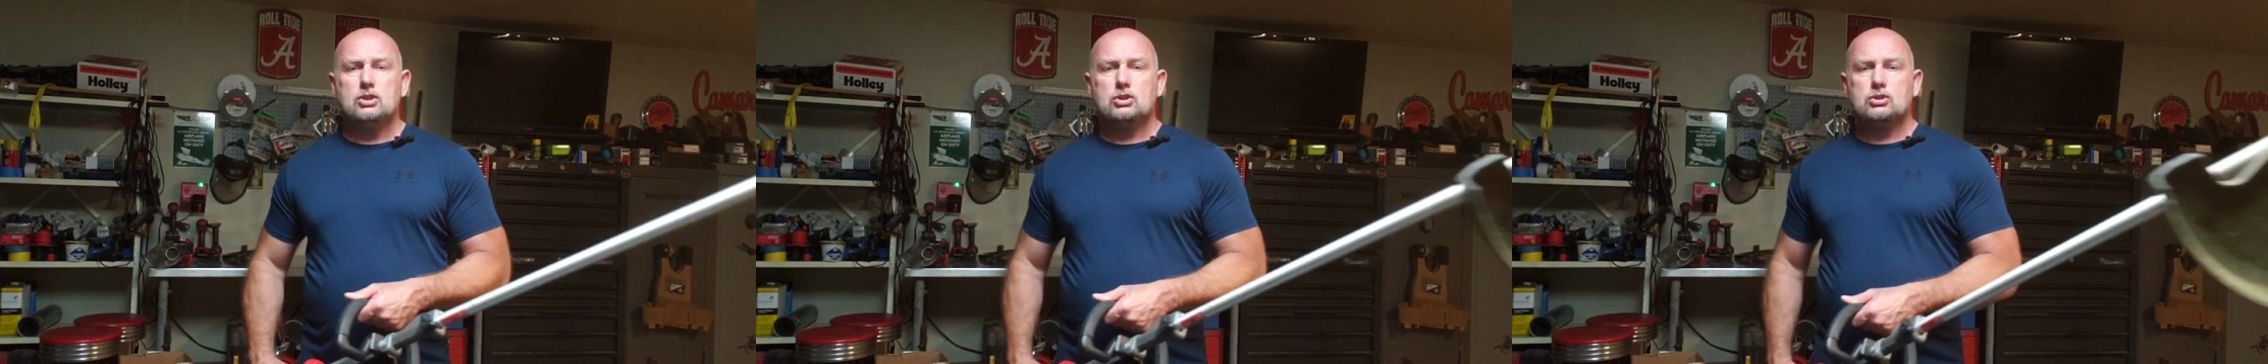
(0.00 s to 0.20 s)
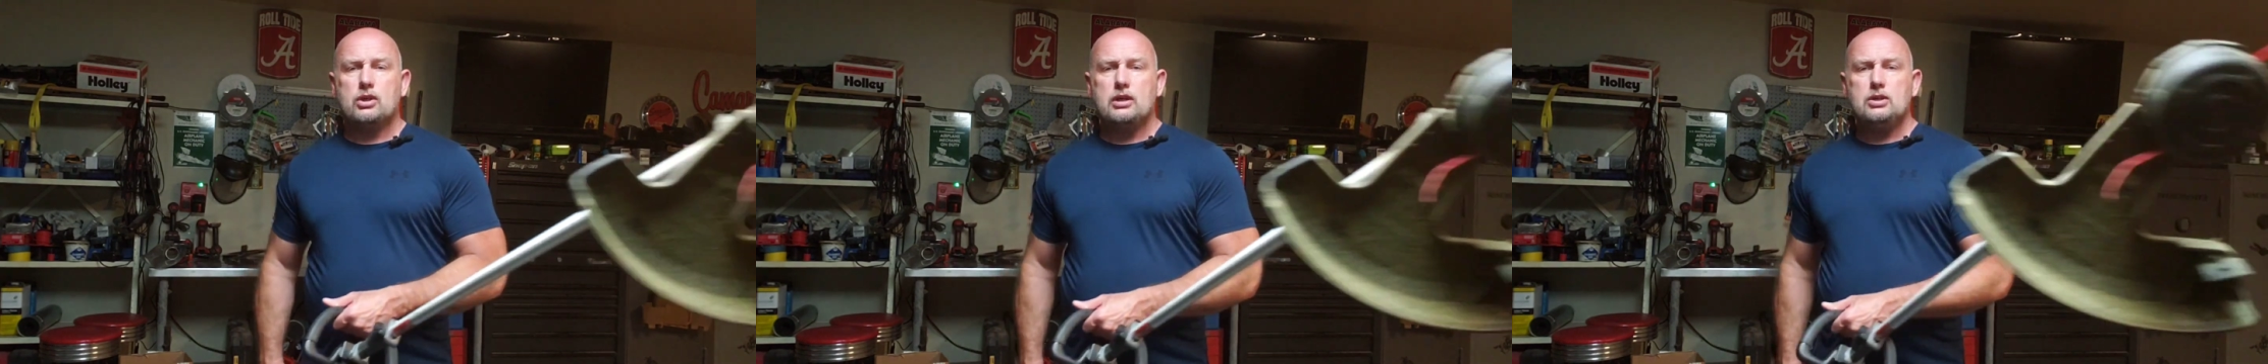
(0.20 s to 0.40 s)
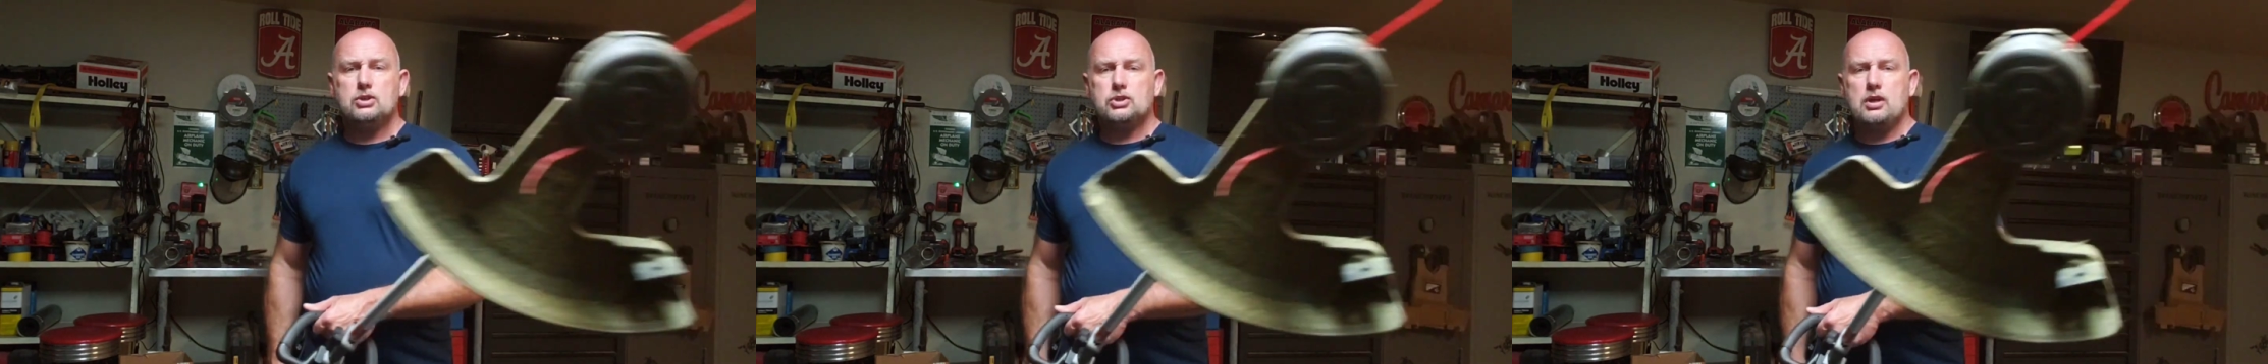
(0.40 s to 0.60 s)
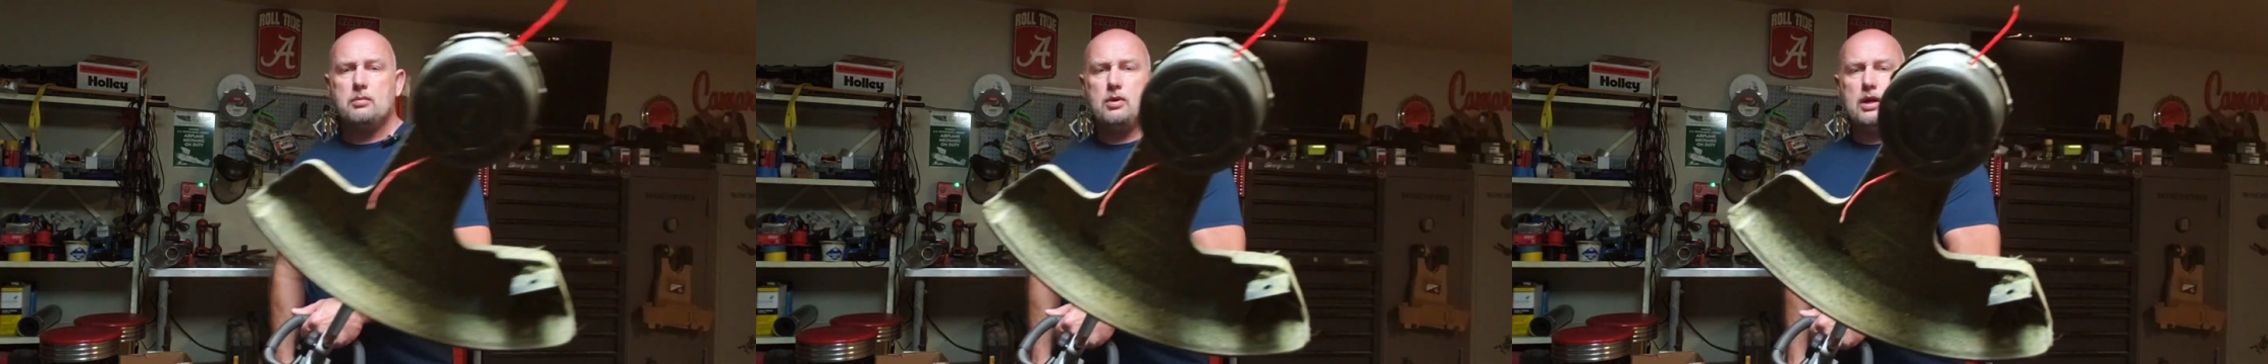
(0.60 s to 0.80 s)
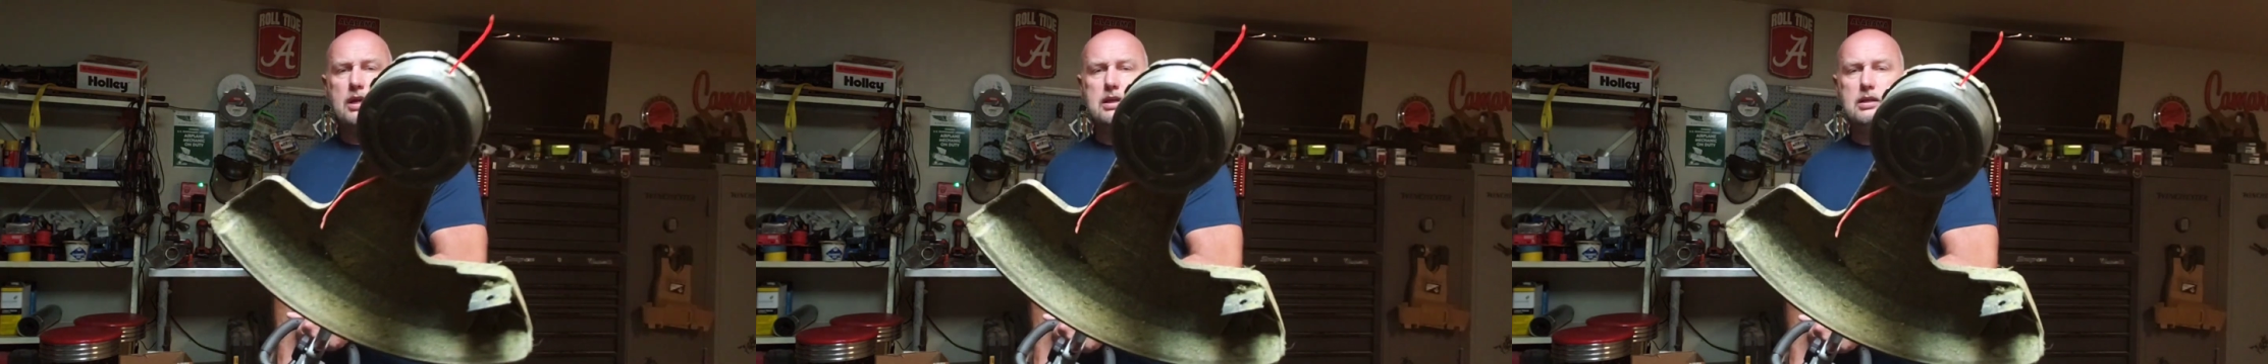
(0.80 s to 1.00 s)
string
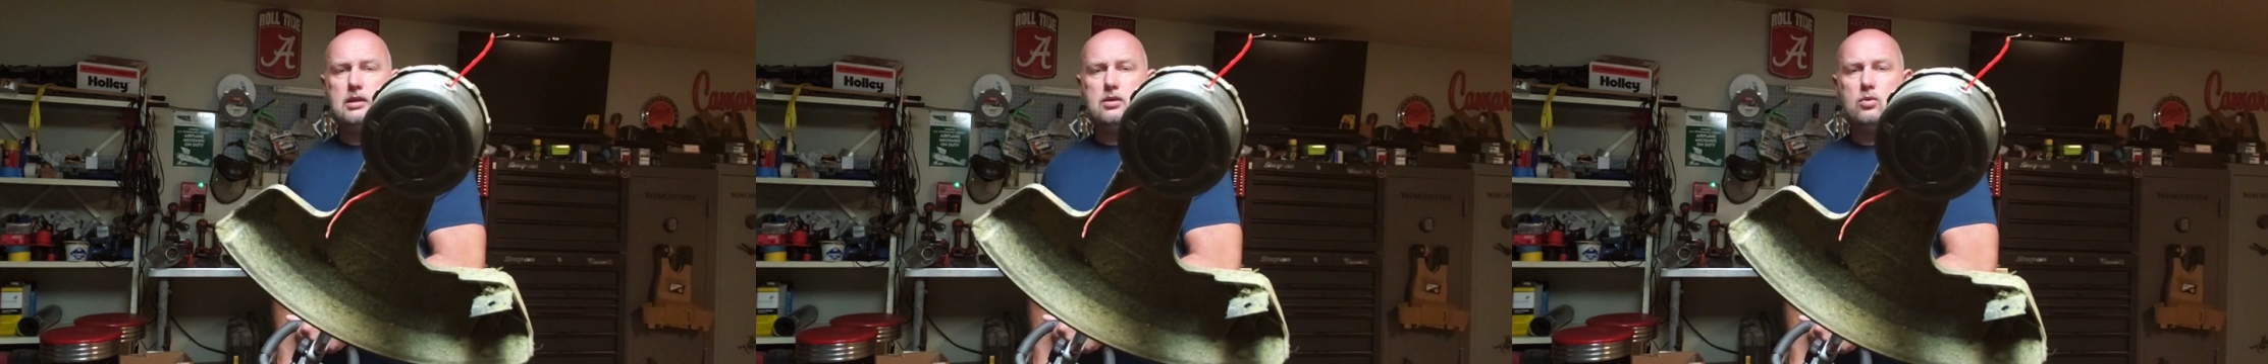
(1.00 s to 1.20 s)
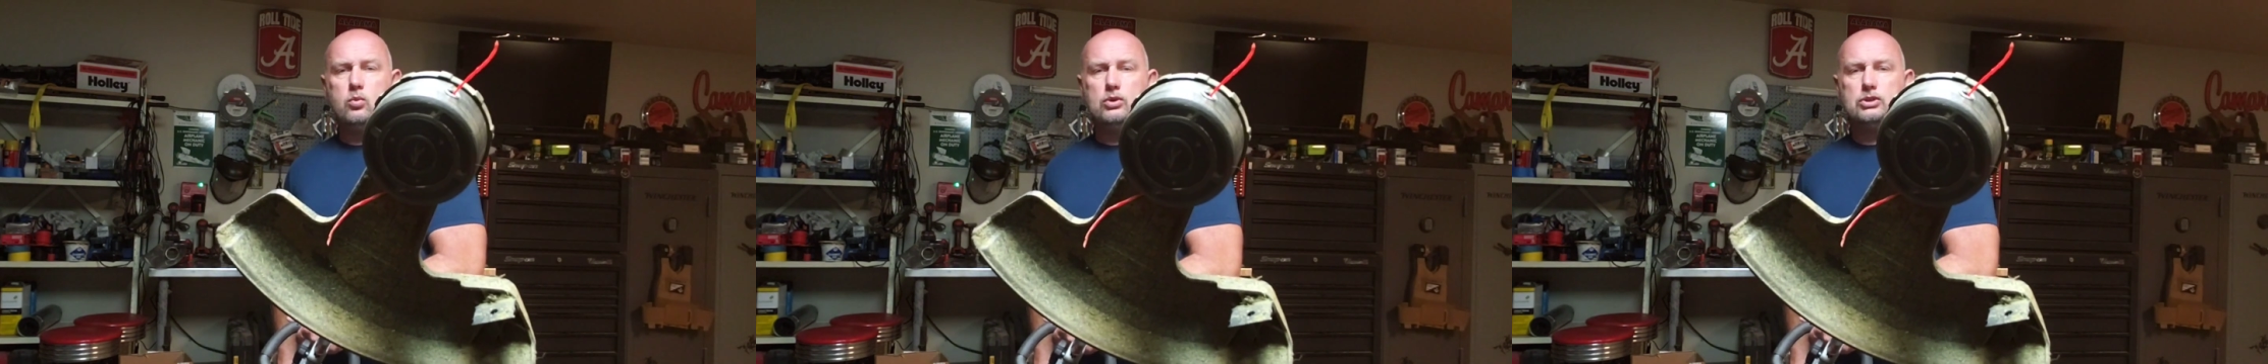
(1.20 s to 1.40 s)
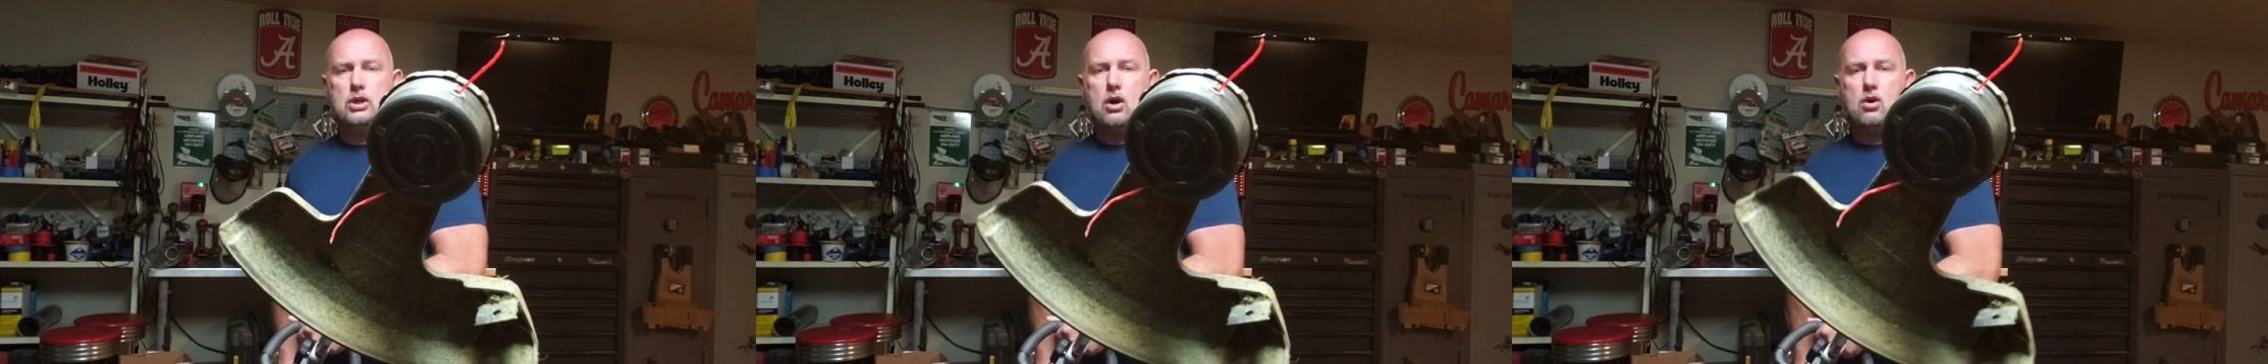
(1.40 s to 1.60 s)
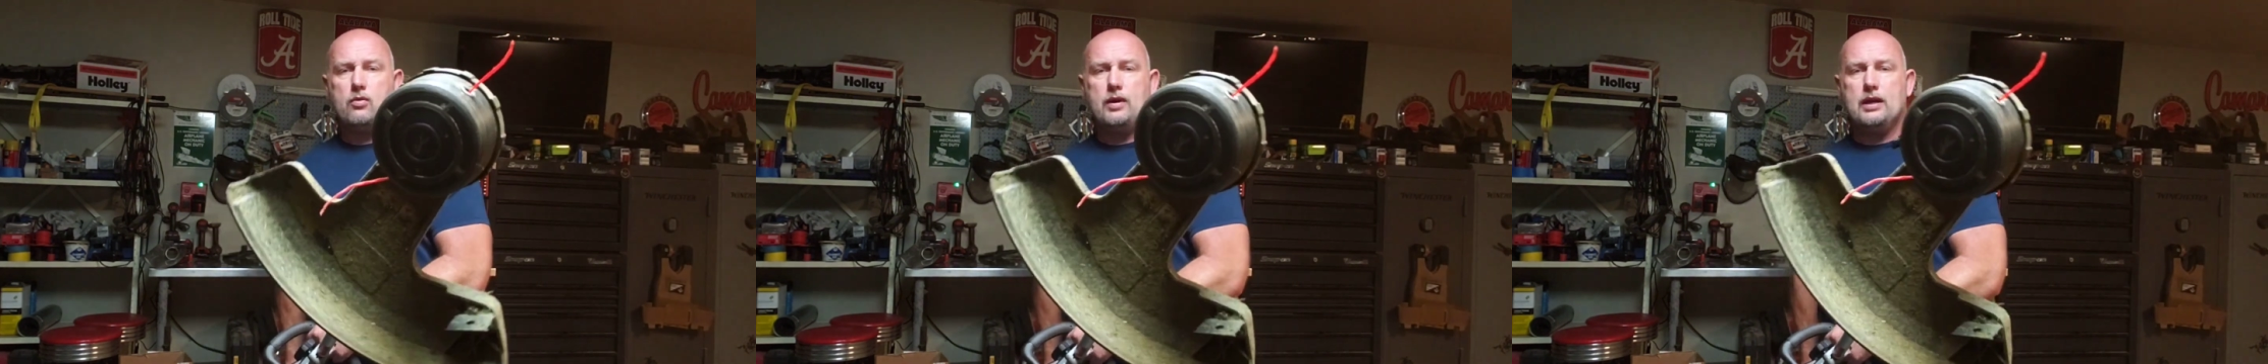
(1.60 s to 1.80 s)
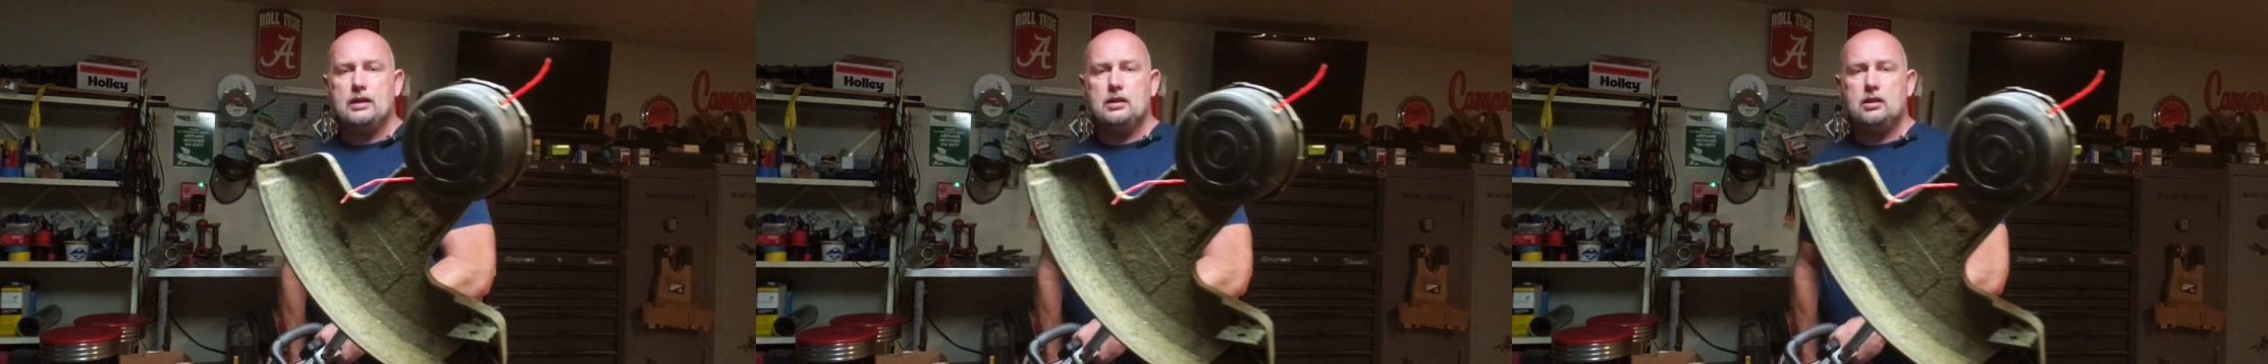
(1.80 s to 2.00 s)
trimmer head was
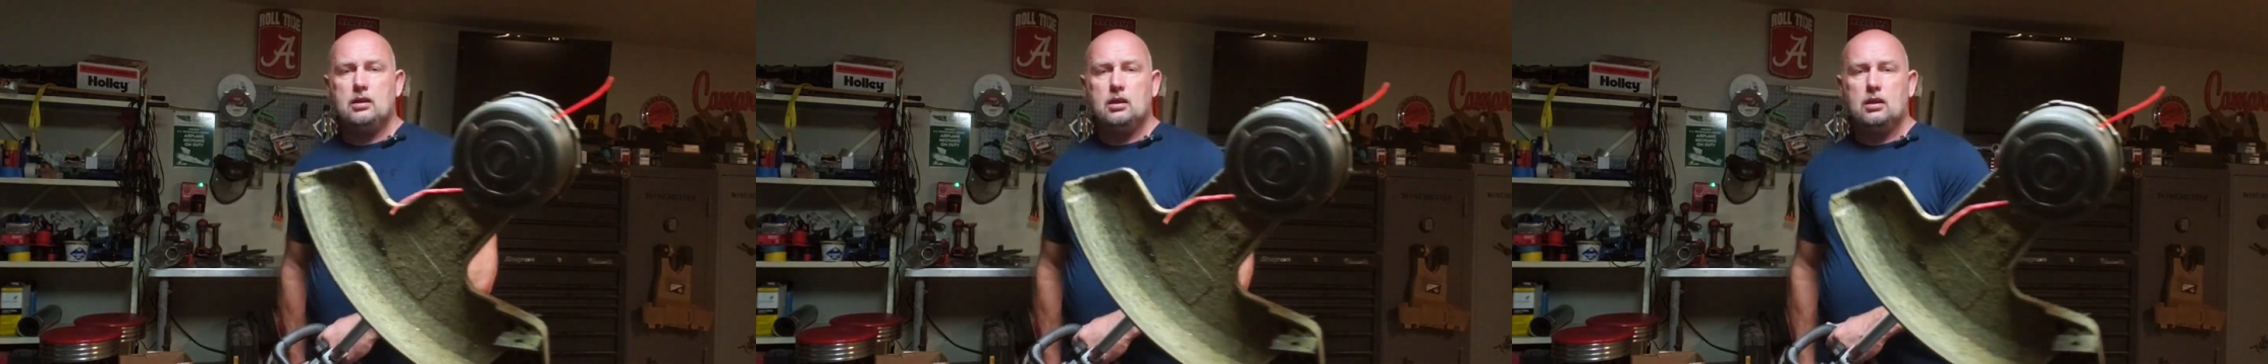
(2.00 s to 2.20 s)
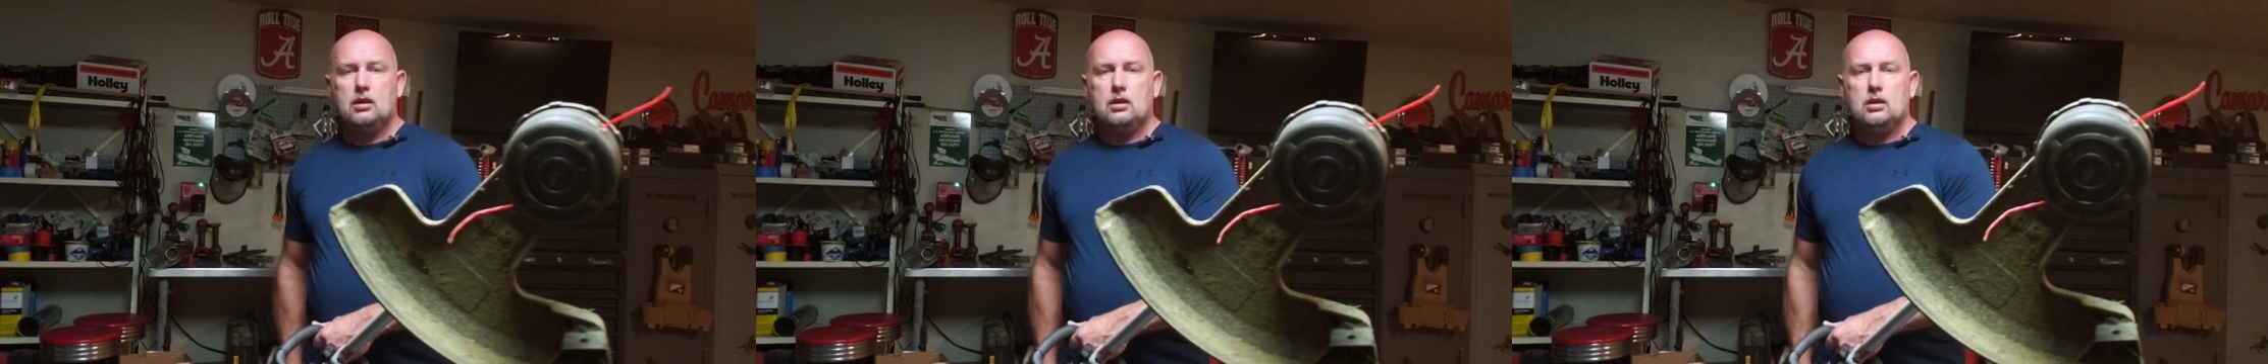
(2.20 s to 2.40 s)
already